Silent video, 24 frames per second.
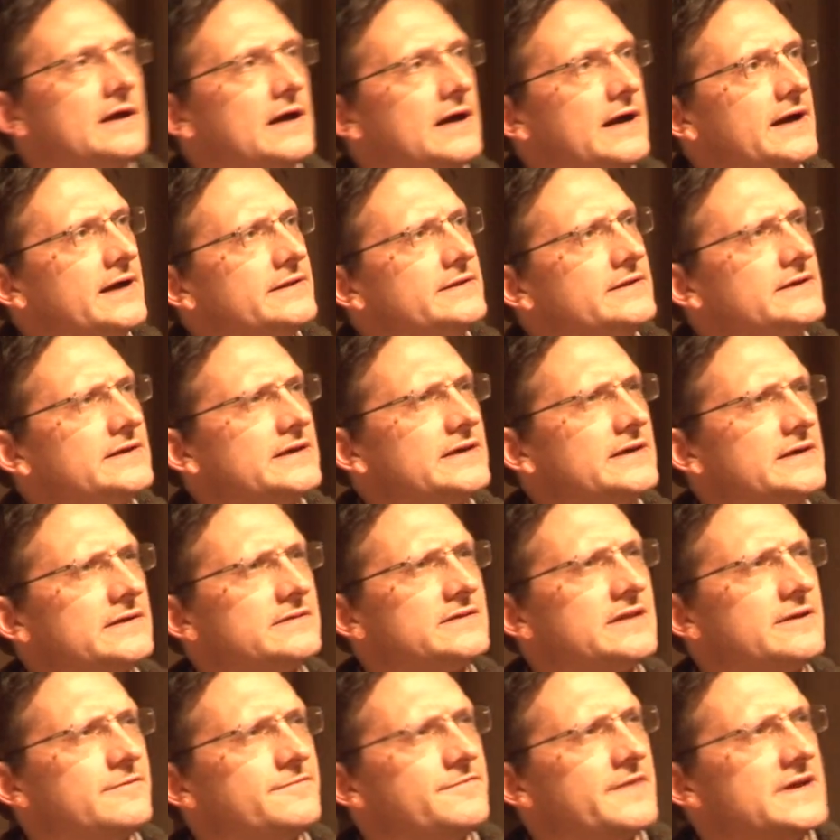and
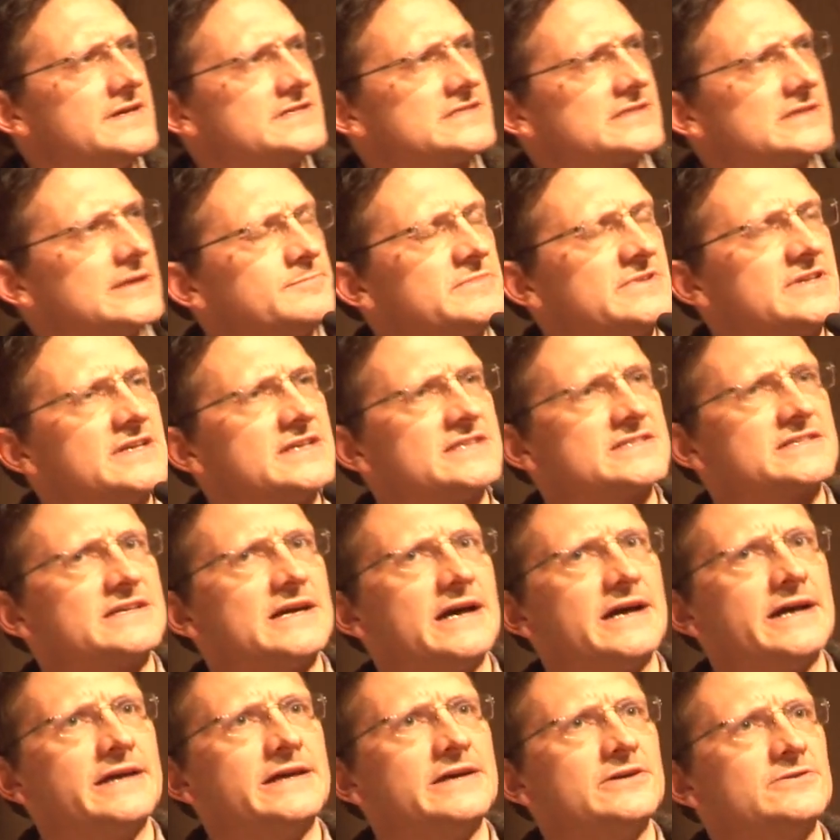they're facing up to this
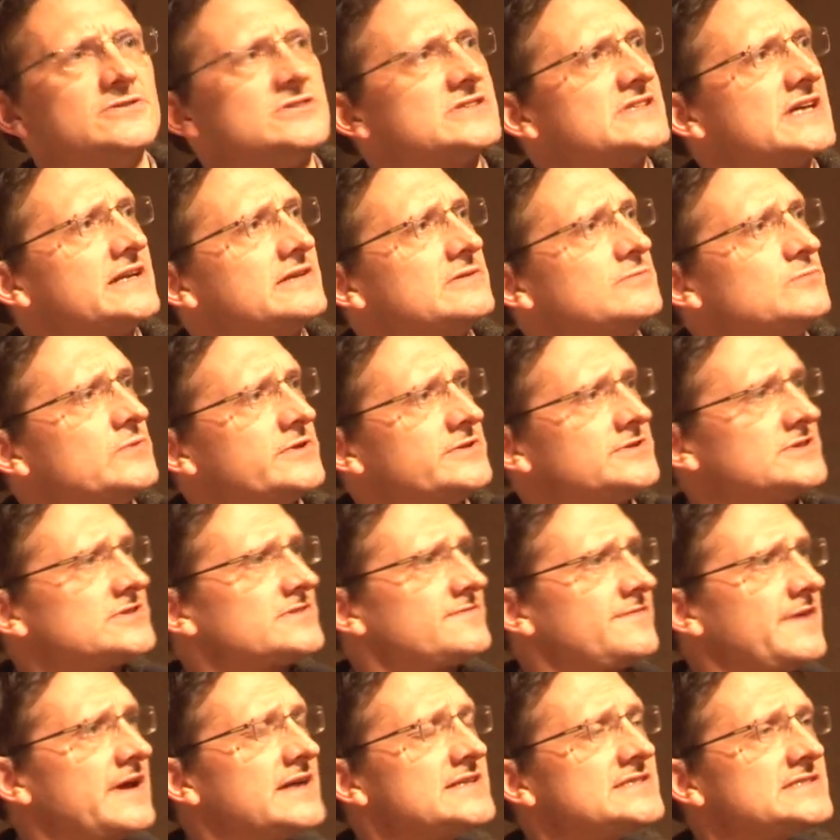guy who said, we
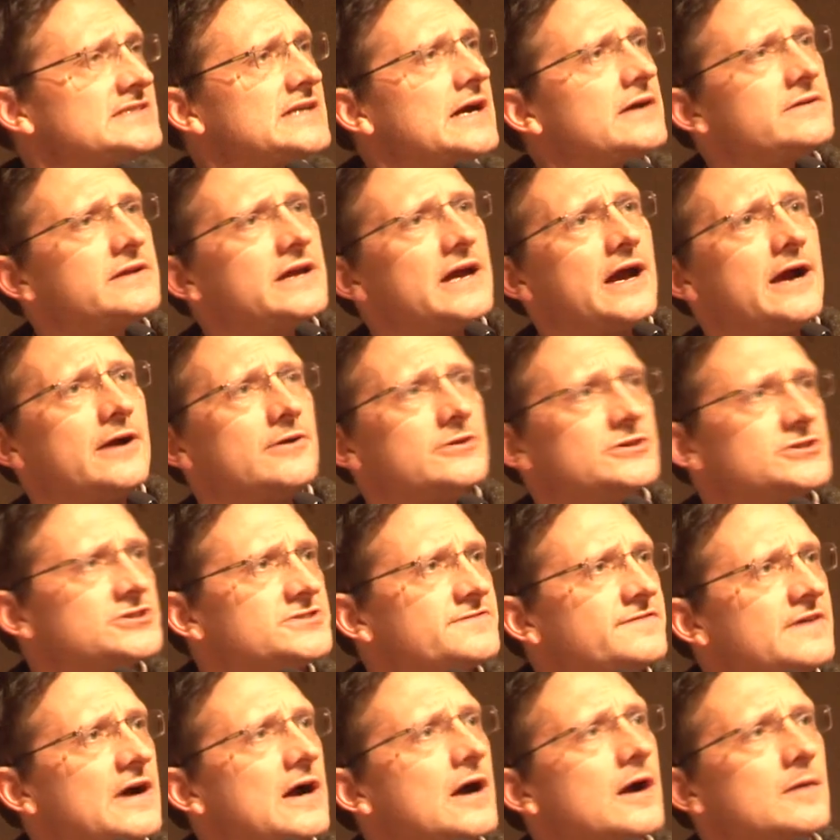just faced down the Irish
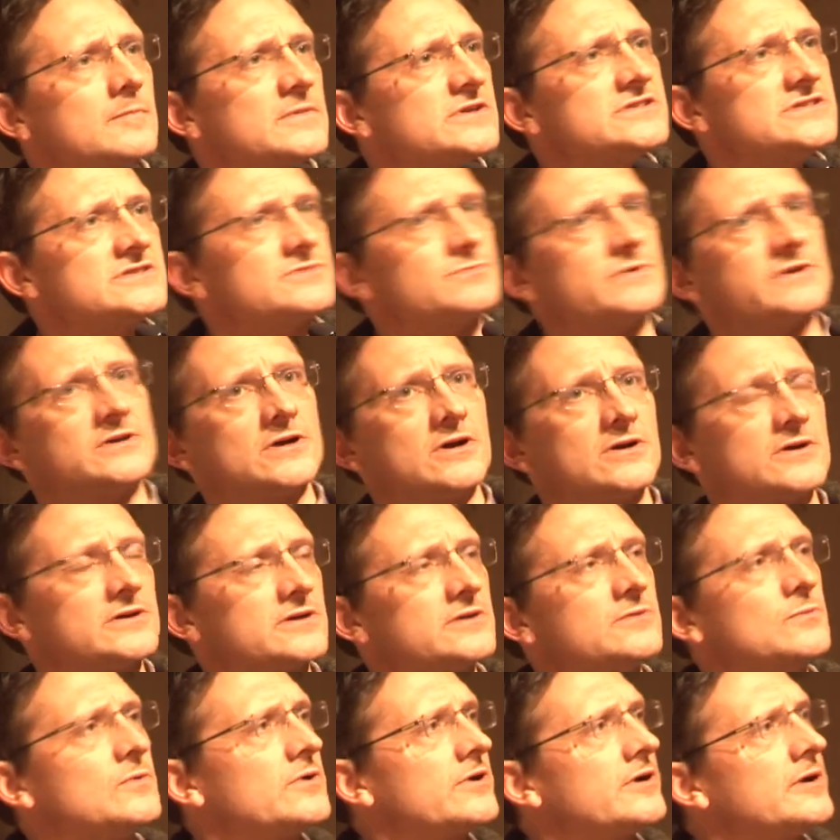farmers, we're not going
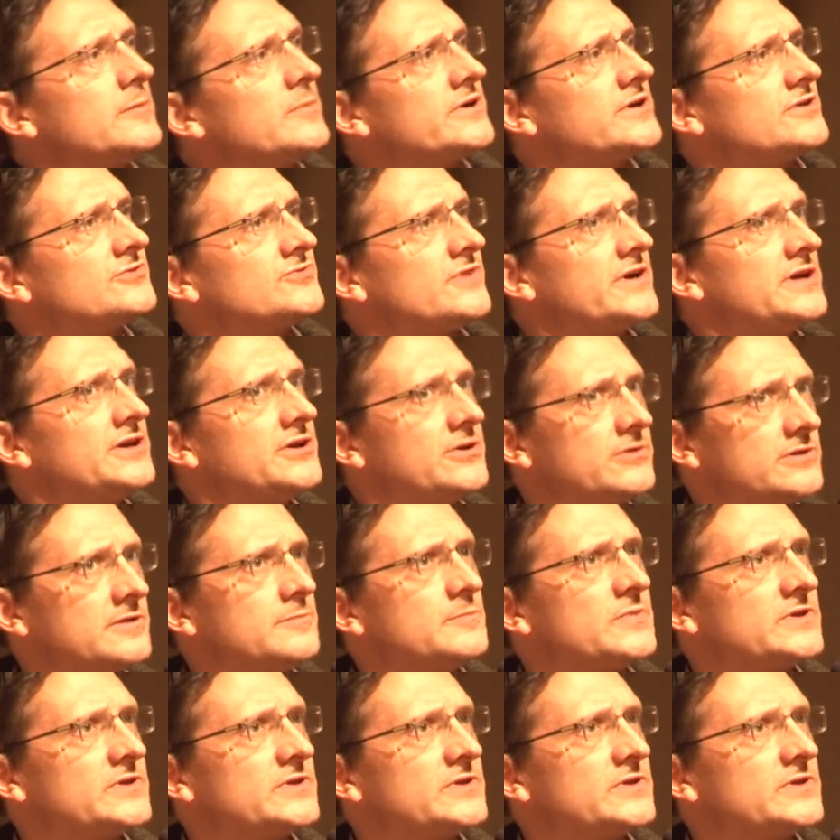to worry about a trade union.